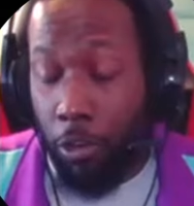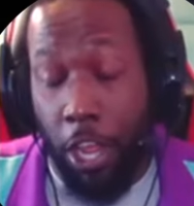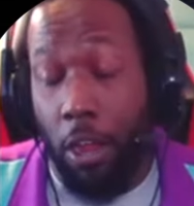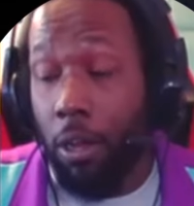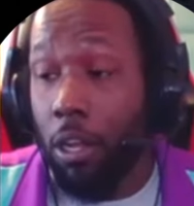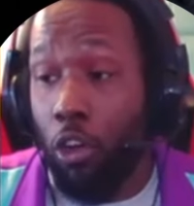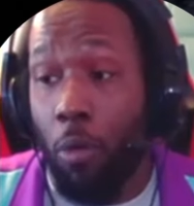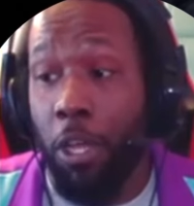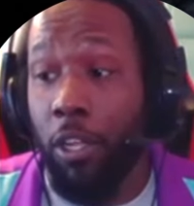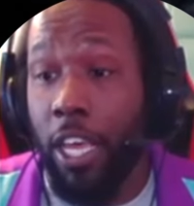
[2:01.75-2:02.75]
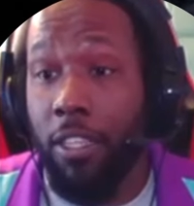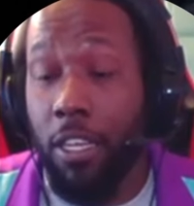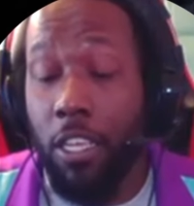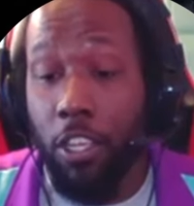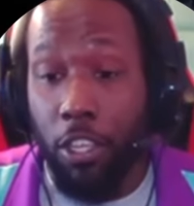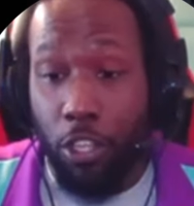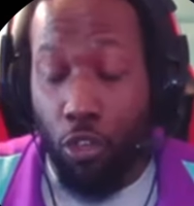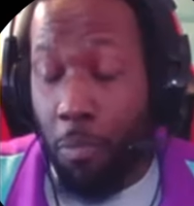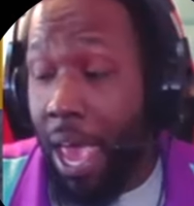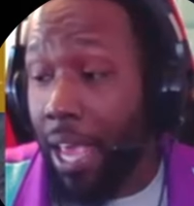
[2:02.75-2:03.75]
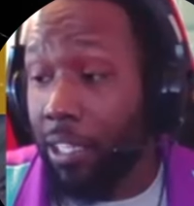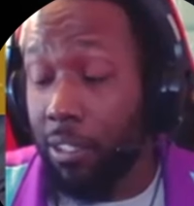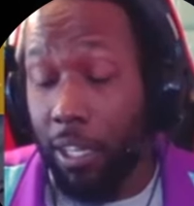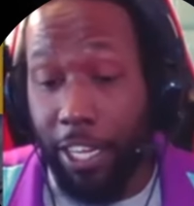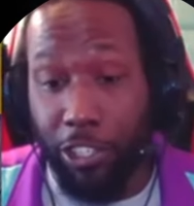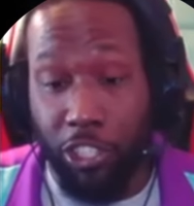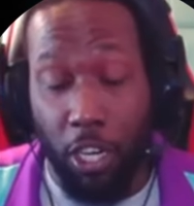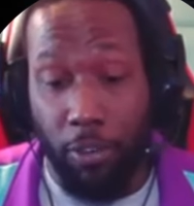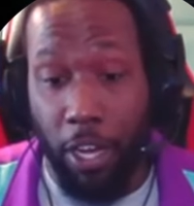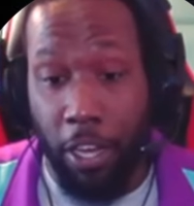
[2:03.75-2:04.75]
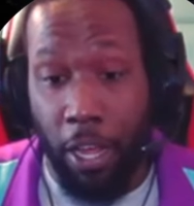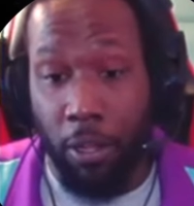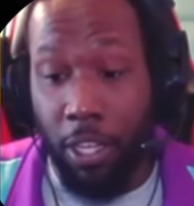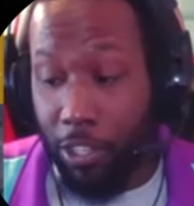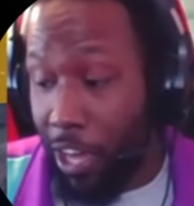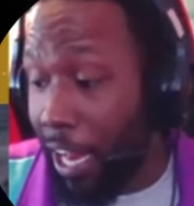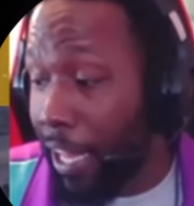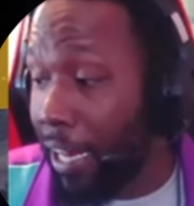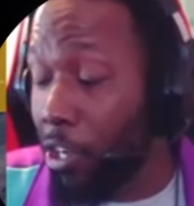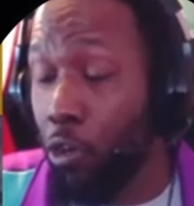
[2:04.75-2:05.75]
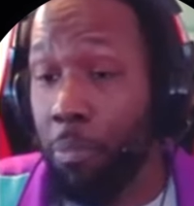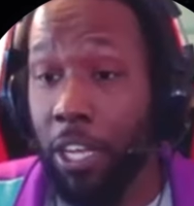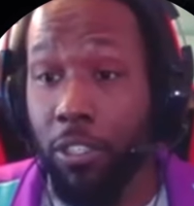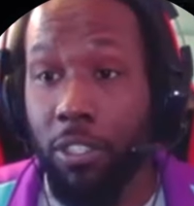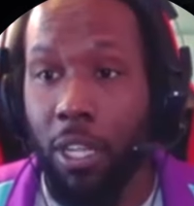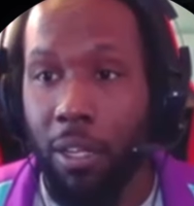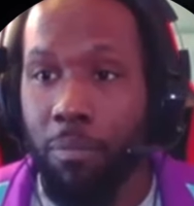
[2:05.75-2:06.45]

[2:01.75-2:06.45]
don't care, Carmelo Anthony, you mad because the Lakers suck right now. You got a lot of gold medals,